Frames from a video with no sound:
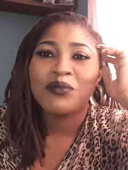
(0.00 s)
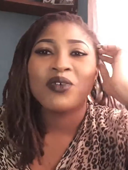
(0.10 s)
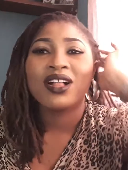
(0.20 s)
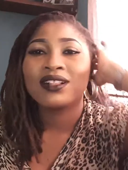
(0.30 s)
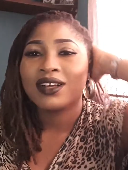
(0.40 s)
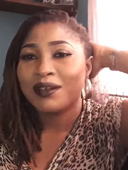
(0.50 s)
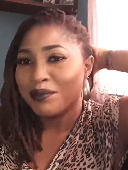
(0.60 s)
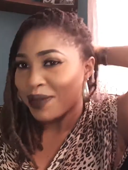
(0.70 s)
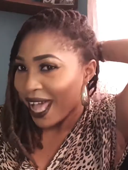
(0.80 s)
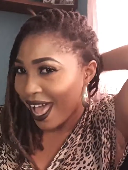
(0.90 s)

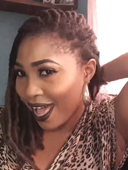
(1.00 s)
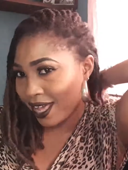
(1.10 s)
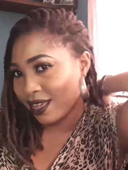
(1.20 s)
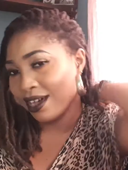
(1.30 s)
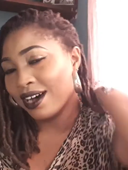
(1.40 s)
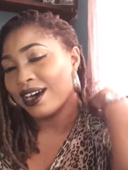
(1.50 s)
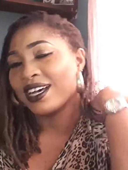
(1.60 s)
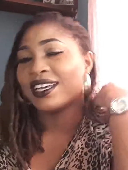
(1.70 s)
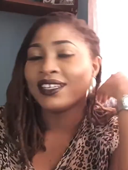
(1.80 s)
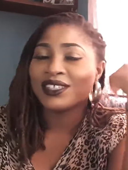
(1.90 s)
Welcome back,
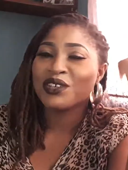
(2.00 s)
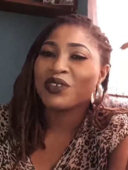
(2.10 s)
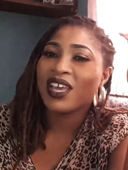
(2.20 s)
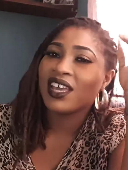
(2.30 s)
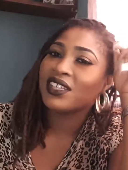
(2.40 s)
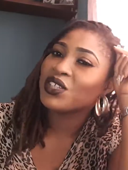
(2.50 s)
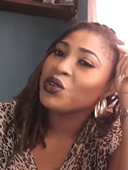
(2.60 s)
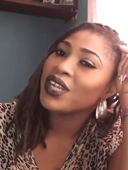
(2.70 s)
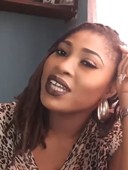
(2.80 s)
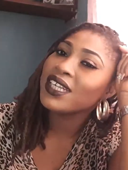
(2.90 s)
guys. Okay,
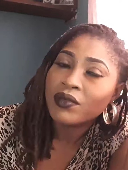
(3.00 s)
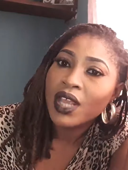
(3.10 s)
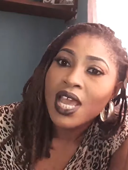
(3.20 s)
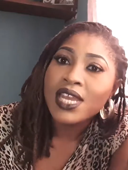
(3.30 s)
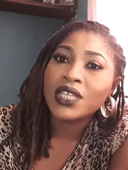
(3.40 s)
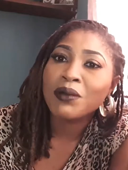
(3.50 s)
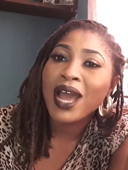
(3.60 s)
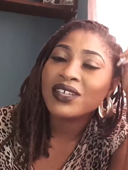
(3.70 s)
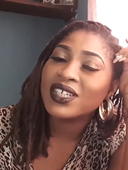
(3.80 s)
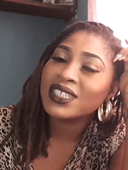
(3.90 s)
so there's some
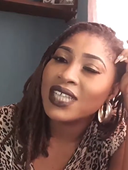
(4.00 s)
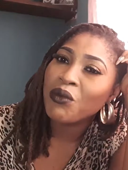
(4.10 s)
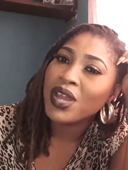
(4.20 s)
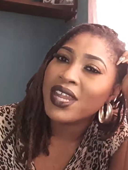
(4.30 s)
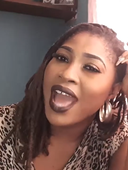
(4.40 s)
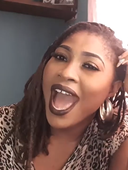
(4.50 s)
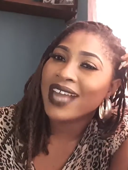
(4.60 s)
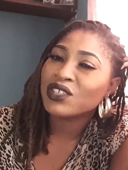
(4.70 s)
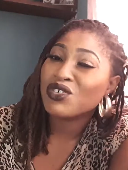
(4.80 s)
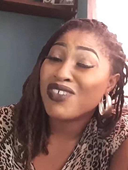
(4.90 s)
actresses that when they
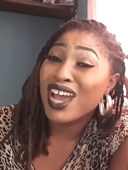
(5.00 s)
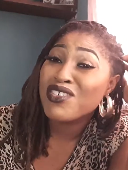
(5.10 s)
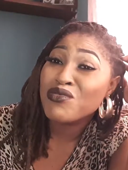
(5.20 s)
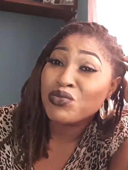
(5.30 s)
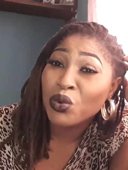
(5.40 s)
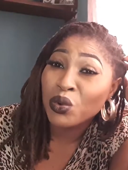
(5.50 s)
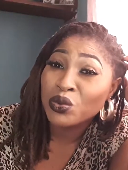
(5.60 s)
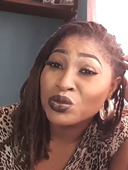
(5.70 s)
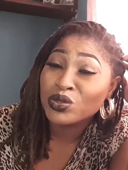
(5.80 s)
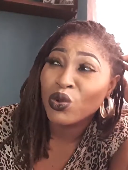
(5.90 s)
act crying
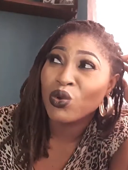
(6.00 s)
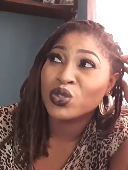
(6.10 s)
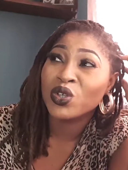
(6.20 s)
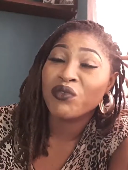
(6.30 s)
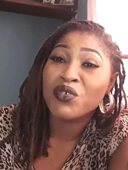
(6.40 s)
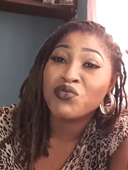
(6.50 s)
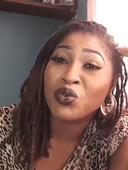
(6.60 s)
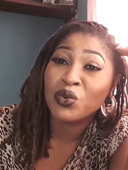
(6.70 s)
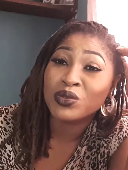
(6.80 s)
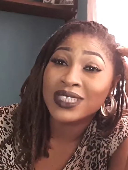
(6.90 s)
roles or suffering
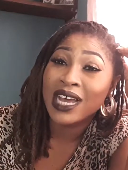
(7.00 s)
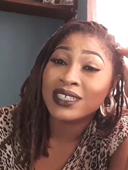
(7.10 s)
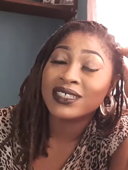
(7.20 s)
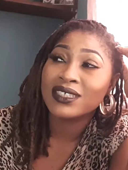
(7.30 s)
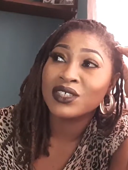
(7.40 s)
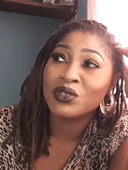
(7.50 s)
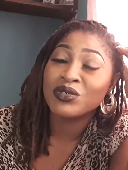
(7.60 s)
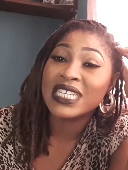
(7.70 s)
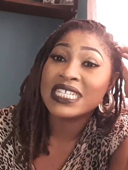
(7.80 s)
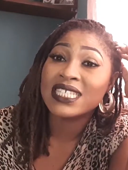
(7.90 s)
roles that, you know,
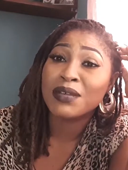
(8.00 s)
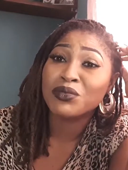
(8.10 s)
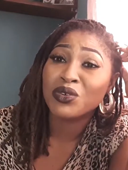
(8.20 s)
needs them to